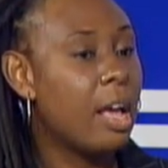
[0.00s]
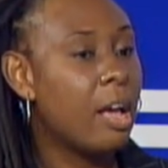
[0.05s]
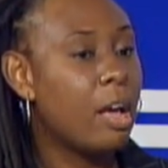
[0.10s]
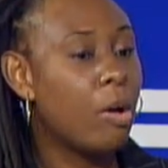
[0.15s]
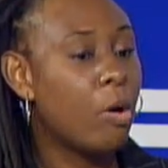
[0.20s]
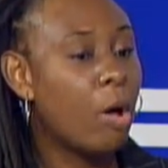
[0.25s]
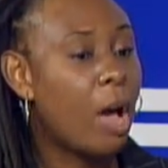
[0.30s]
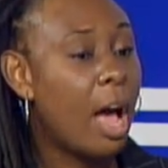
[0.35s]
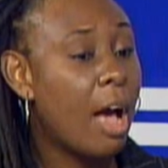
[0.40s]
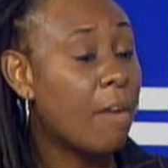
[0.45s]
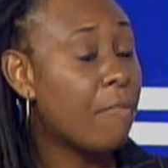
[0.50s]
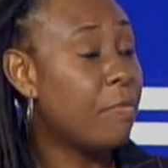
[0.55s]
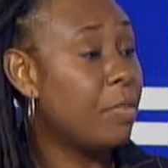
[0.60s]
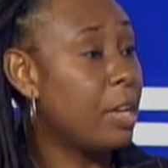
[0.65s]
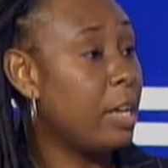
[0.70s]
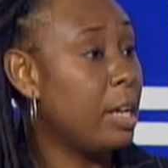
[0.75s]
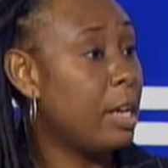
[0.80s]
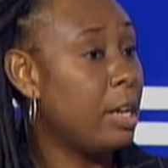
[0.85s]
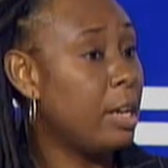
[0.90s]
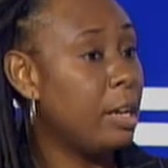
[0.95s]
have
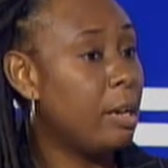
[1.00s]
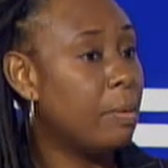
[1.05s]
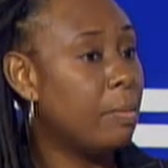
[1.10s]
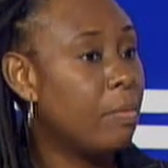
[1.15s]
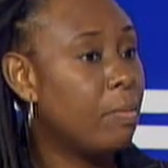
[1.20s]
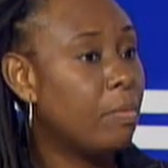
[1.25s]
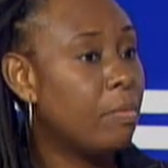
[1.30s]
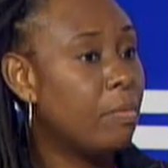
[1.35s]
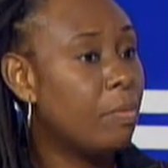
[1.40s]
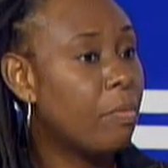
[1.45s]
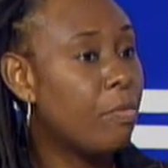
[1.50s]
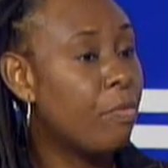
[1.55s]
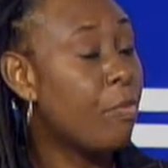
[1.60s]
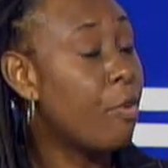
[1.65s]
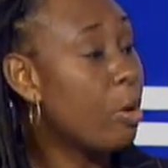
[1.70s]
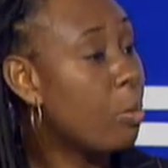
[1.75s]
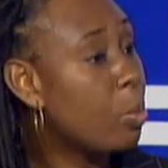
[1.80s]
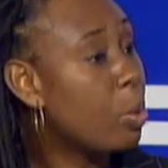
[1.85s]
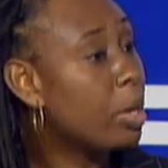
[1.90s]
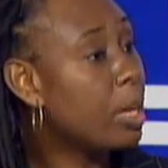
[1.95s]
the
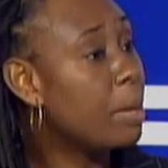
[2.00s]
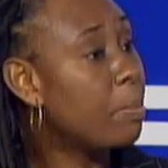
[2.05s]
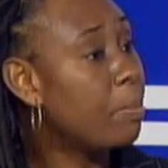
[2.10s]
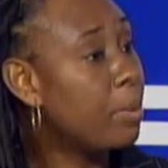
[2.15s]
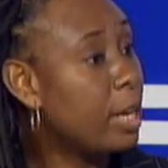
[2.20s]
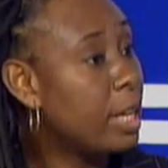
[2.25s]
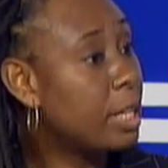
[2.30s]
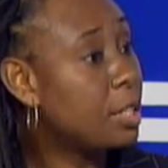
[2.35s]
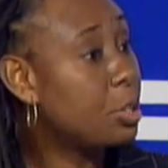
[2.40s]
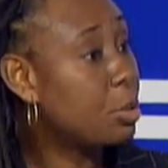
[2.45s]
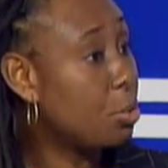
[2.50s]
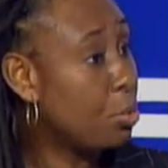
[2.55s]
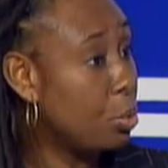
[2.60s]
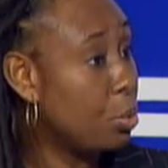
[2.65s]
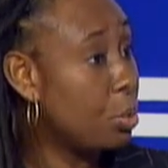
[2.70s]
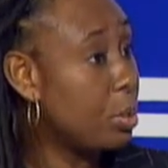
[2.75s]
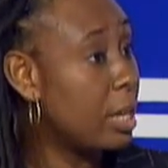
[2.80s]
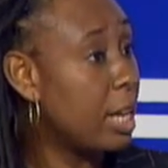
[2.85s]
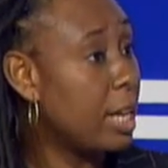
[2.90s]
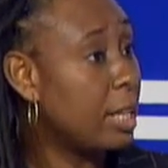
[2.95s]
framework in place to do
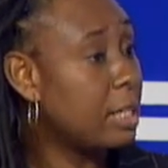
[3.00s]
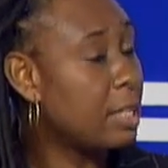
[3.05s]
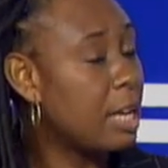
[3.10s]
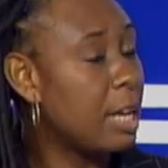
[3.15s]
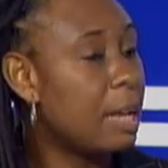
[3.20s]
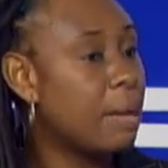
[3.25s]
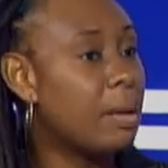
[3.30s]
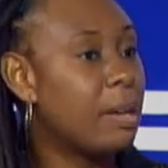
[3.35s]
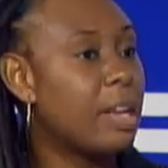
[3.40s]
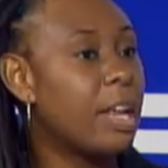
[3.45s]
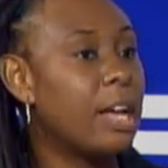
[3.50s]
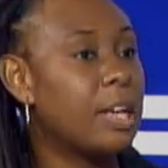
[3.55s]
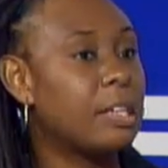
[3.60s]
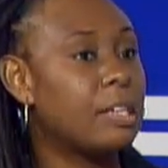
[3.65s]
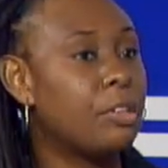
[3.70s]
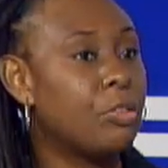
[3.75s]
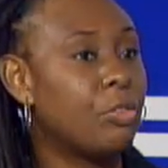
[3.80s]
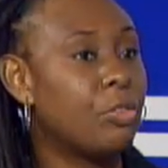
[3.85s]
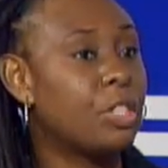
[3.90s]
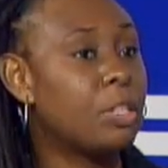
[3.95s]
that, and that the
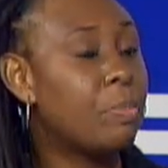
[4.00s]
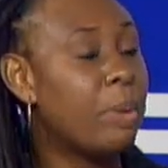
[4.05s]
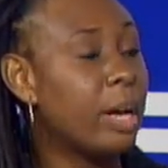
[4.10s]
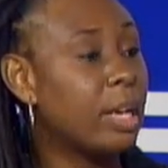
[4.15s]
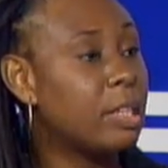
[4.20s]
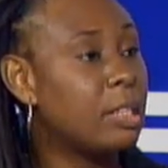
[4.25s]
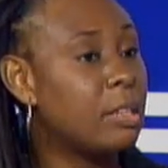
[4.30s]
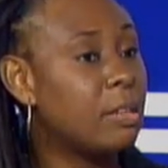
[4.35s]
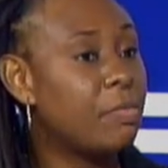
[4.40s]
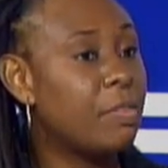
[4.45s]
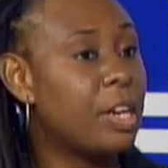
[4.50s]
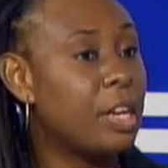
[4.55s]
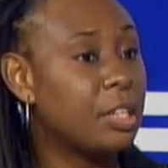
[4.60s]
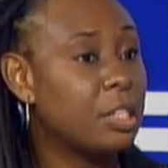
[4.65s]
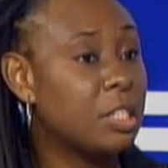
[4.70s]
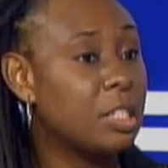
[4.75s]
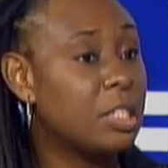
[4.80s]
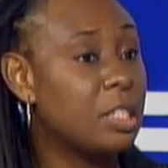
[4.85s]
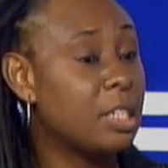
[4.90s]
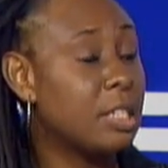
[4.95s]
respective
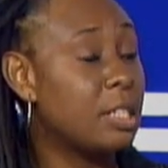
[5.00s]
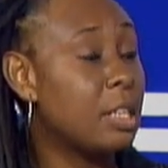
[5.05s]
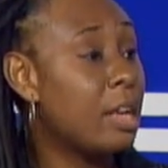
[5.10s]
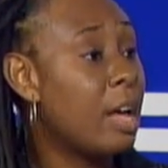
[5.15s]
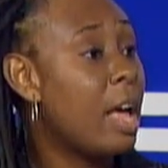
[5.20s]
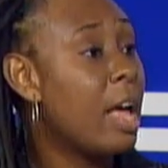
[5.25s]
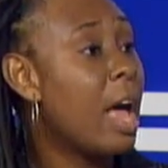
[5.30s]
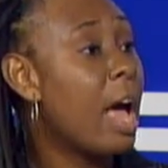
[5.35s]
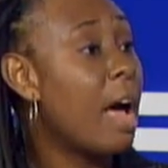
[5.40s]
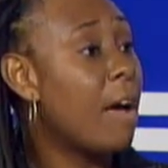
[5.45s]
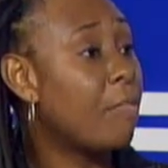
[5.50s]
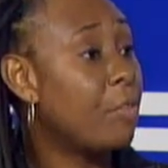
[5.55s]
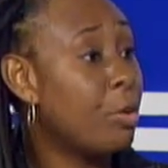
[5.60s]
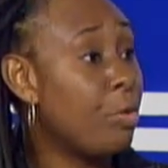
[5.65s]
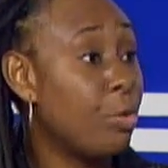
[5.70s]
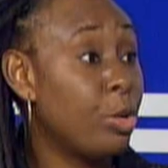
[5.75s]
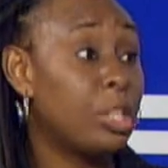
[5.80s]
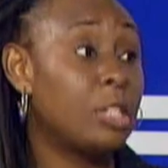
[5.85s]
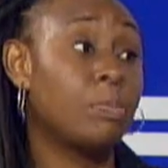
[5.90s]
agencies have the